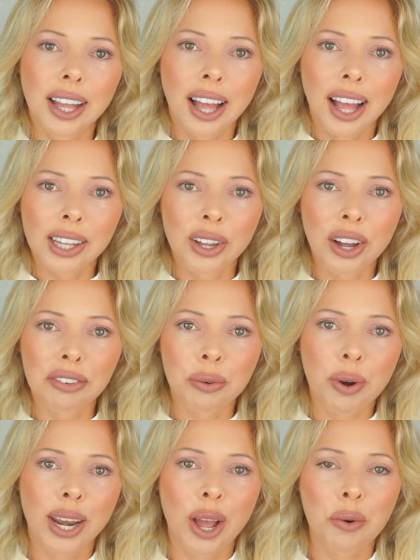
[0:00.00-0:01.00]
Hello
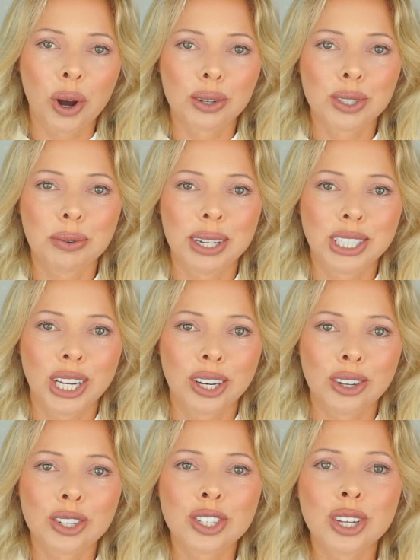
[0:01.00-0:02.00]
everyone and welcome to my
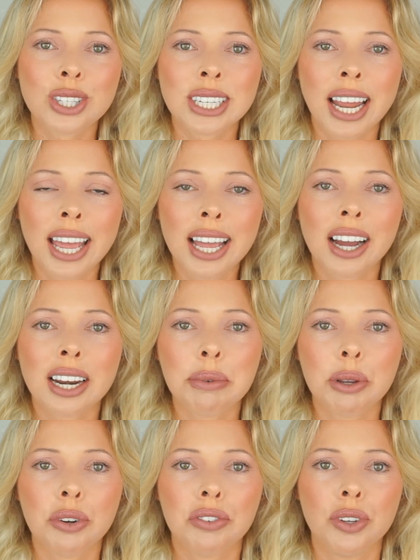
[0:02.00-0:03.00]
channel. So today I'm going to
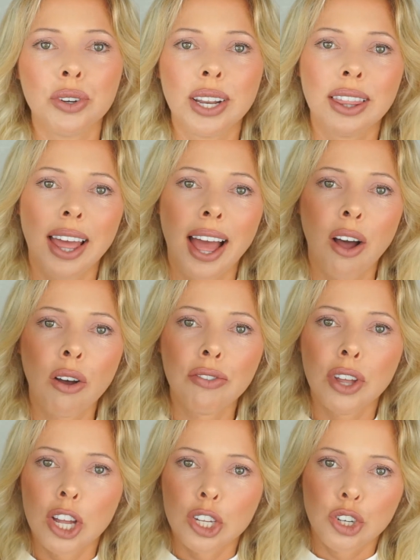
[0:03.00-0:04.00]
be reviewing the
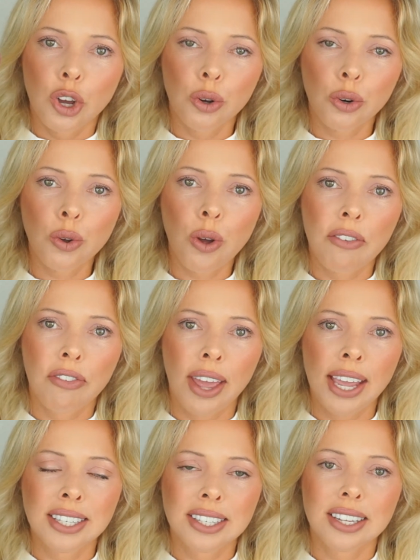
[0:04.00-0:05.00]
e.l.f. Total
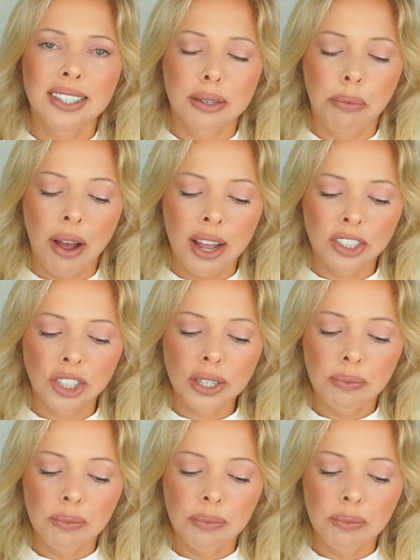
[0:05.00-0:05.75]
Face Sponge.